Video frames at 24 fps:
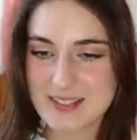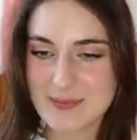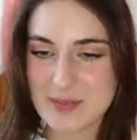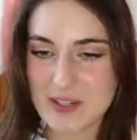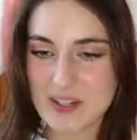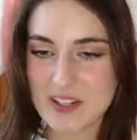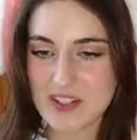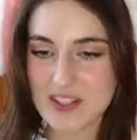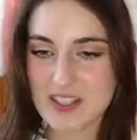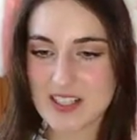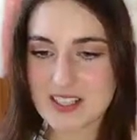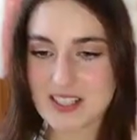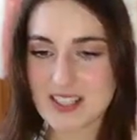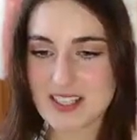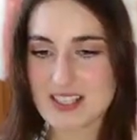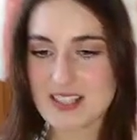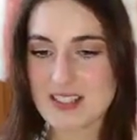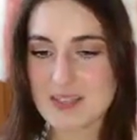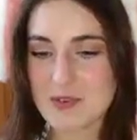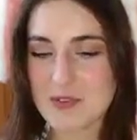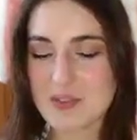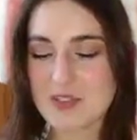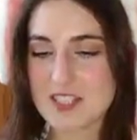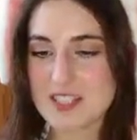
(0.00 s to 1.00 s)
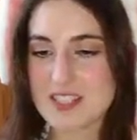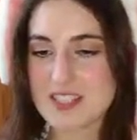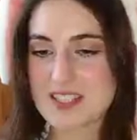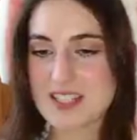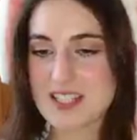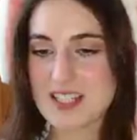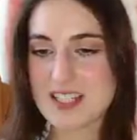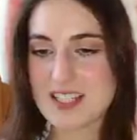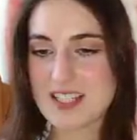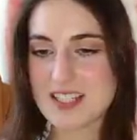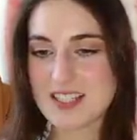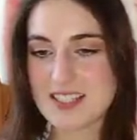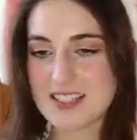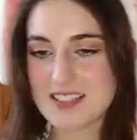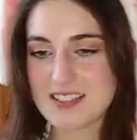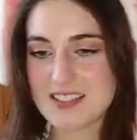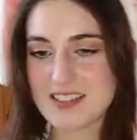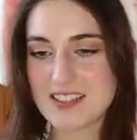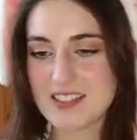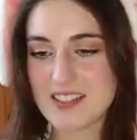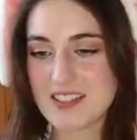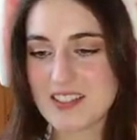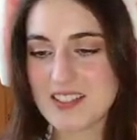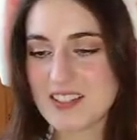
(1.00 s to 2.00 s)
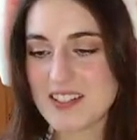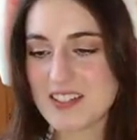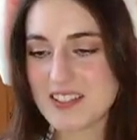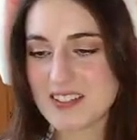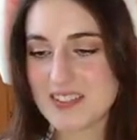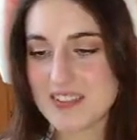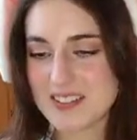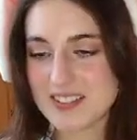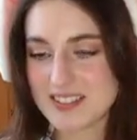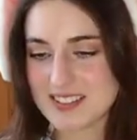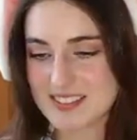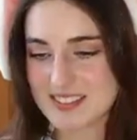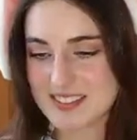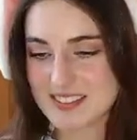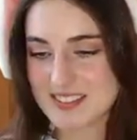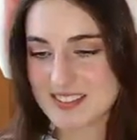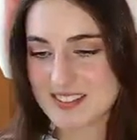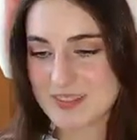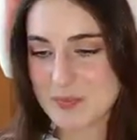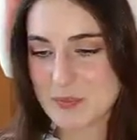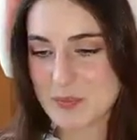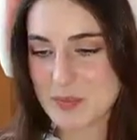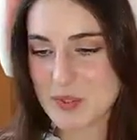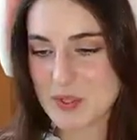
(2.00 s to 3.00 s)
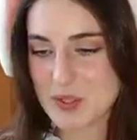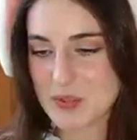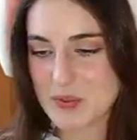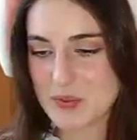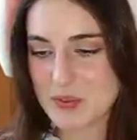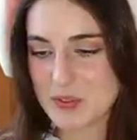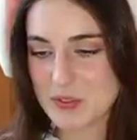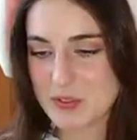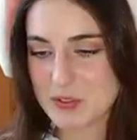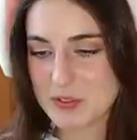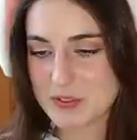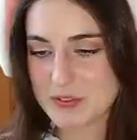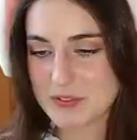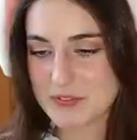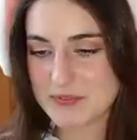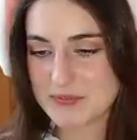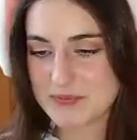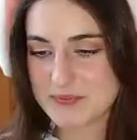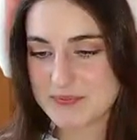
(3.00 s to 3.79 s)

My heart lies with the sea. Ah, oh, beautiful.